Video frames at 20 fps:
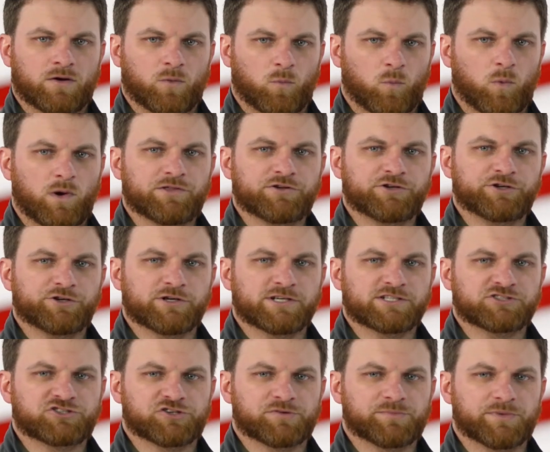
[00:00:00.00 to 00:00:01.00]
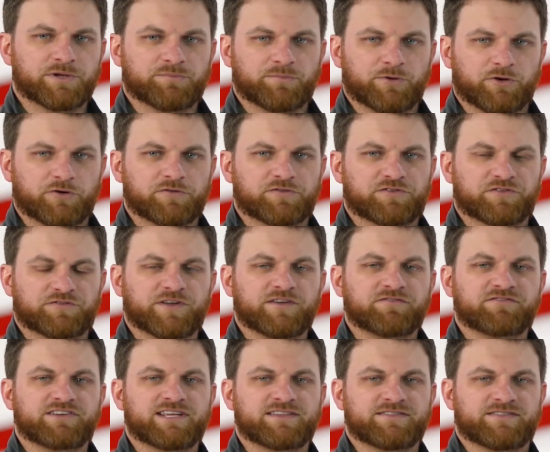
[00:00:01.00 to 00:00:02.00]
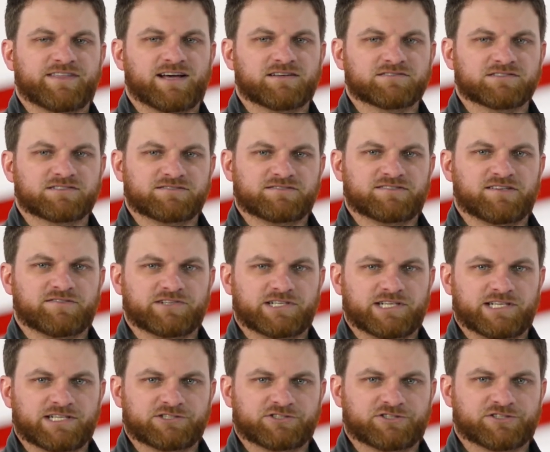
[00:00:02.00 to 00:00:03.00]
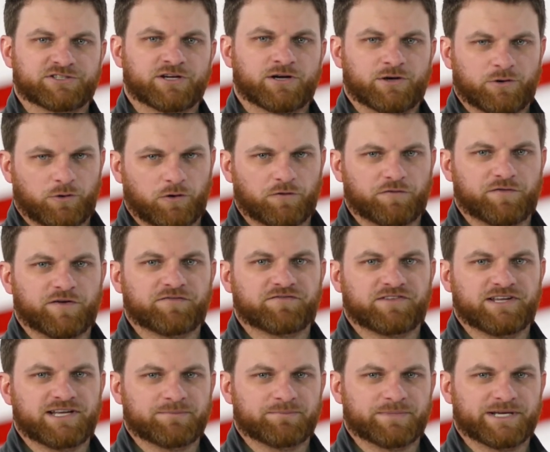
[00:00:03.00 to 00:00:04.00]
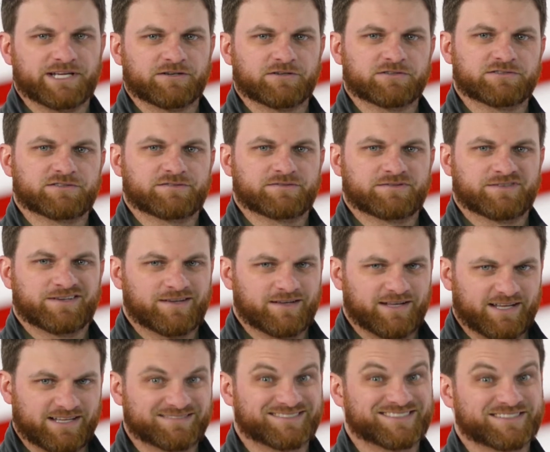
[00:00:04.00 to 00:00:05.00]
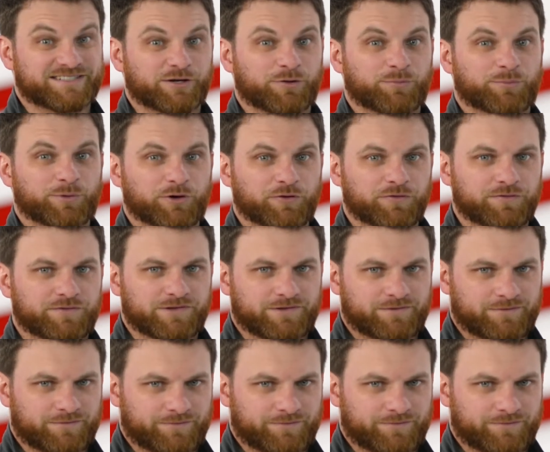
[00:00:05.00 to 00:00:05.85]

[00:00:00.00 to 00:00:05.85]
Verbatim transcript: Whether your instrument moves fifteen thousandths of an inch or fifteen meters, it's still moved.